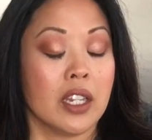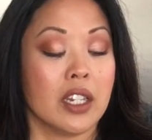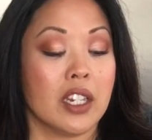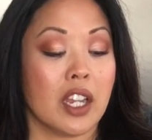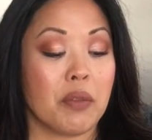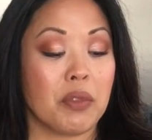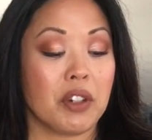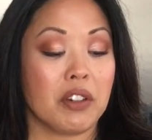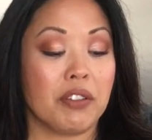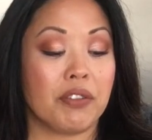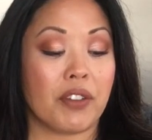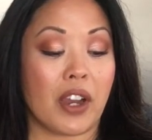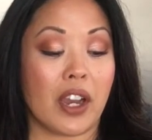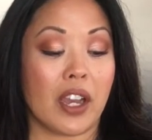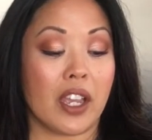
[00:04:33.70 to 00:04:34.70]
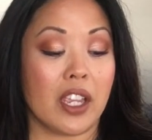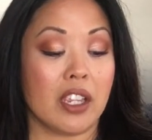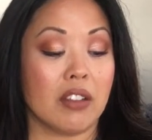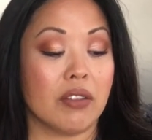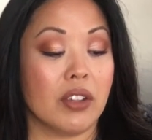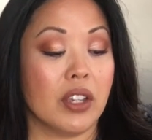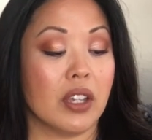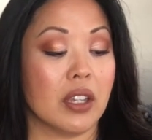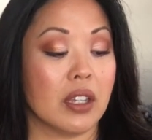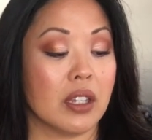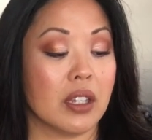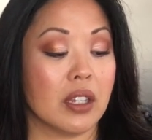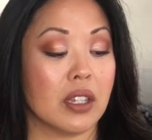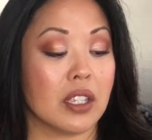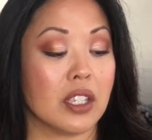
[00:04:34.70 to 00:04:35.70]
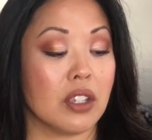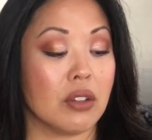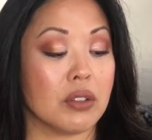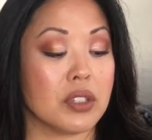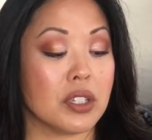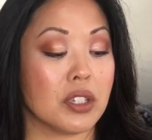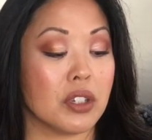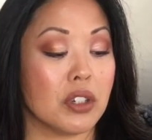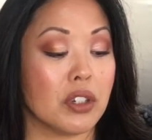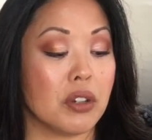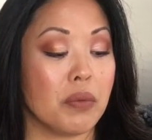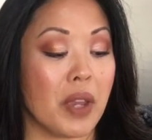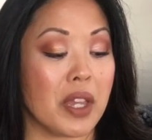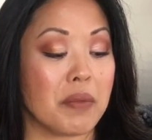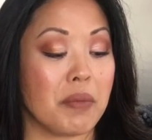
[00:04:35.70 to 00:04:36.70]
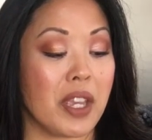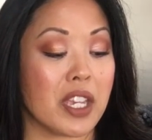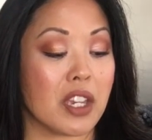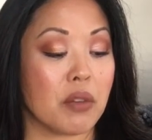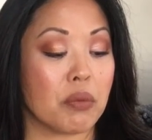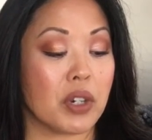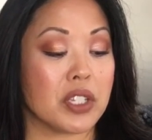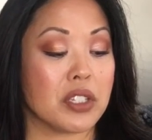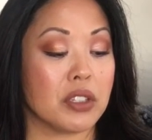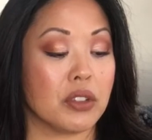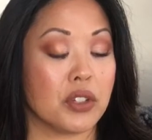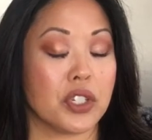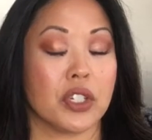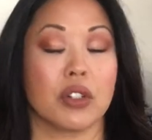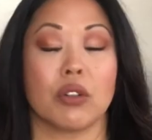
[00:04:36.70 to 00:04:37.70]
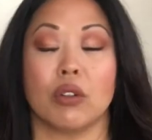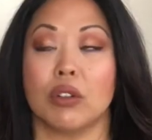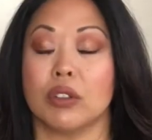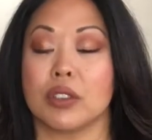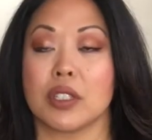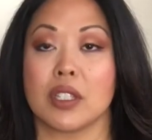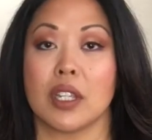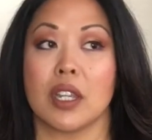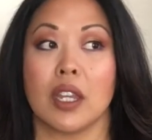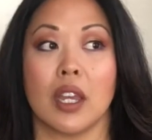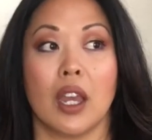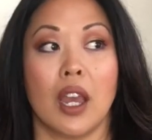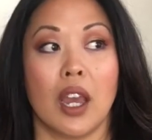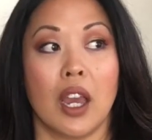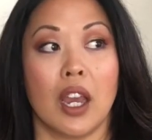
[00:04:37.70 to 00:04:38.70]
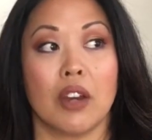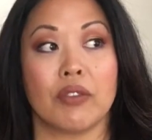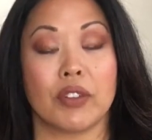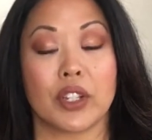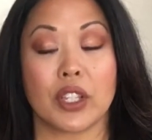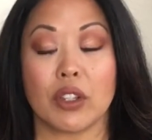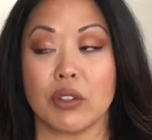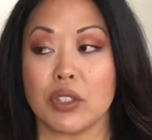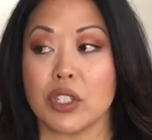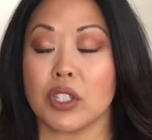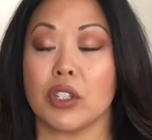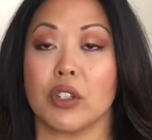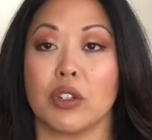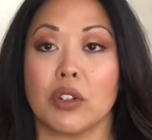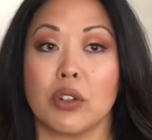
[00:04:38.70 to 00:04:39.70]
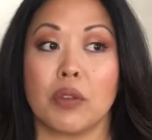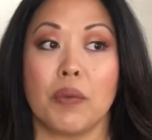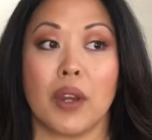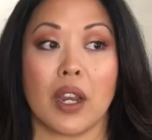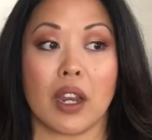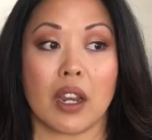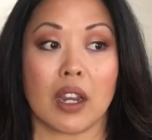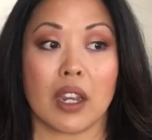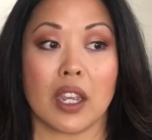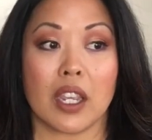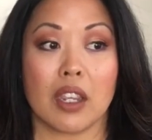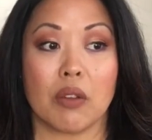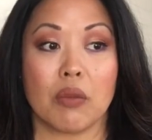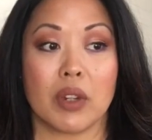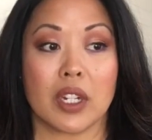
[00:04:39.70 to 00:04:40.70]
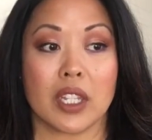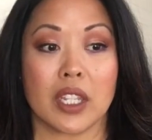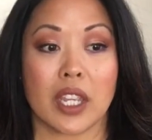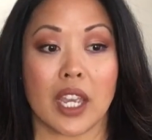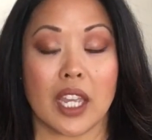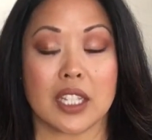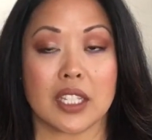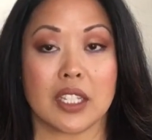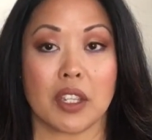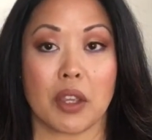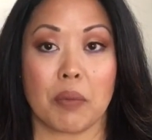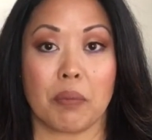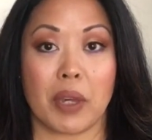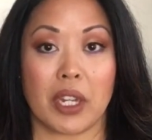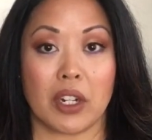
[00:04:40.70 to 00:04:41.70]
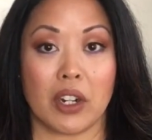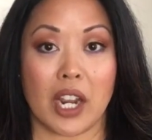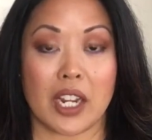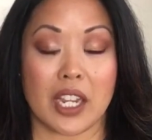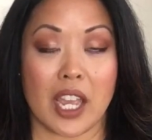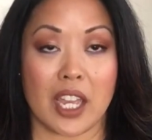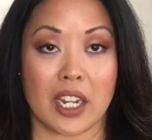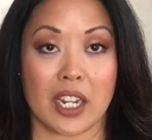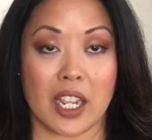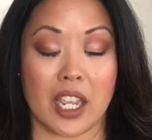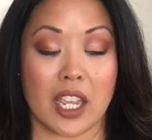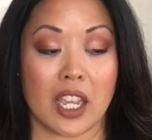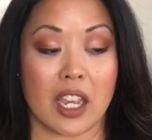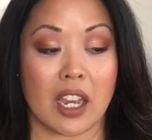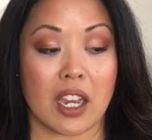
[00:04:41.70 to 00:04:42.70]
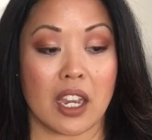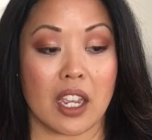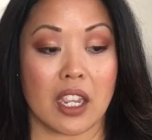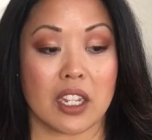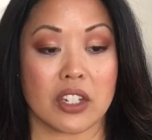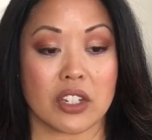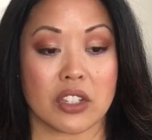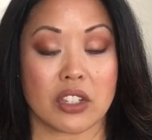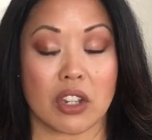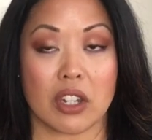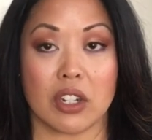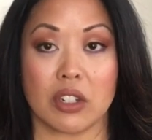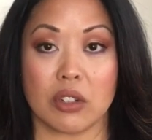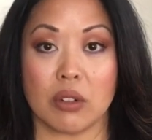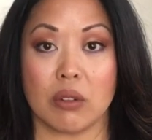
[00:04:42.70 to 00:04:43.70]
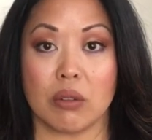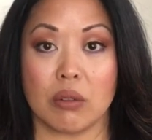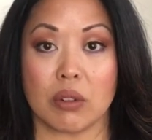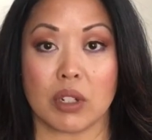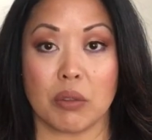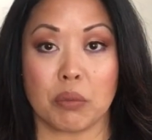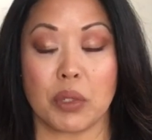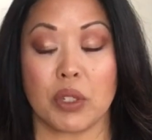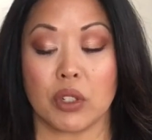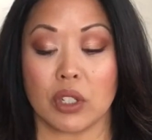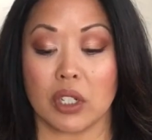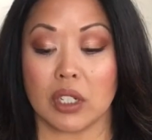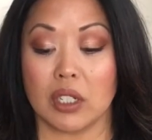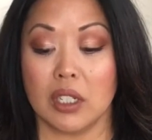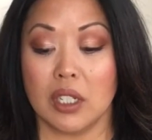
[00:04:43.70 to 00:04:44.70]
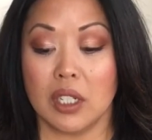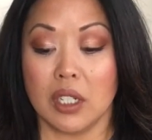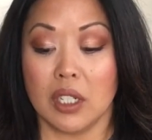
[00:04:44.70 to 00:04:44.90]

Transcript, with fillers: Number five, YouTube and makeup resolution goals. For YouTube, I want to get better at editing. I just got a new computer,